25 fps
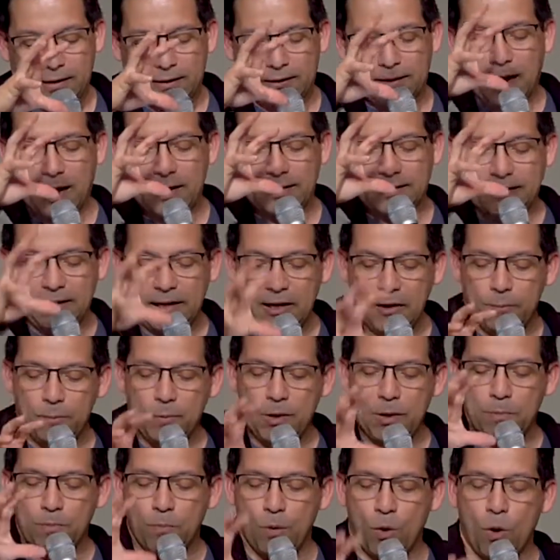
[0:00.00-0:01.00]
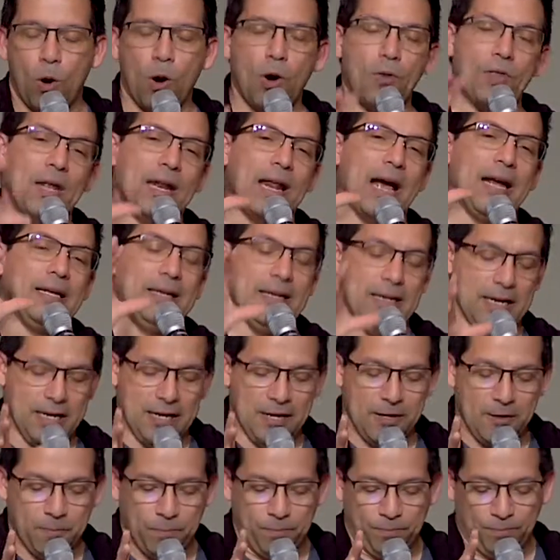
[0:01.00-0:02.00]
God give me more than I
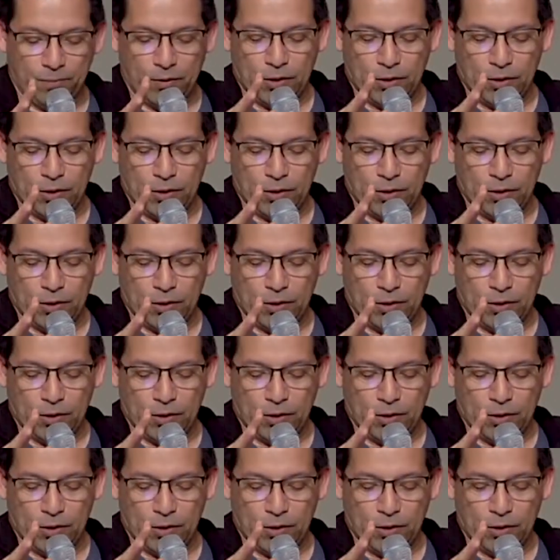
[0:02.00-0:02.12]
need